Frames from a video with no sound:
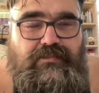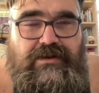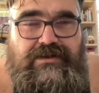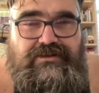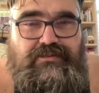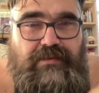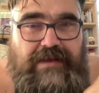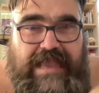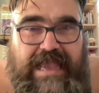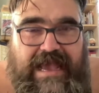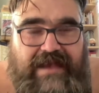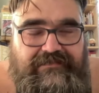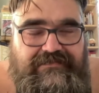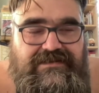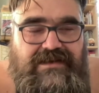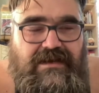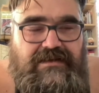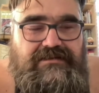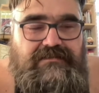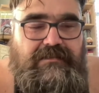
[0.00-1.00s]
which we have
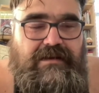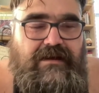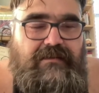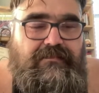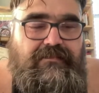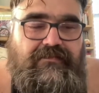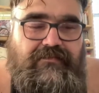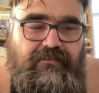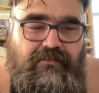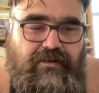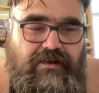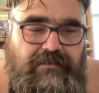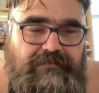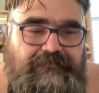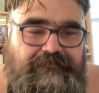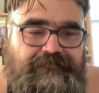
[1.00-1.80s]
talked about before.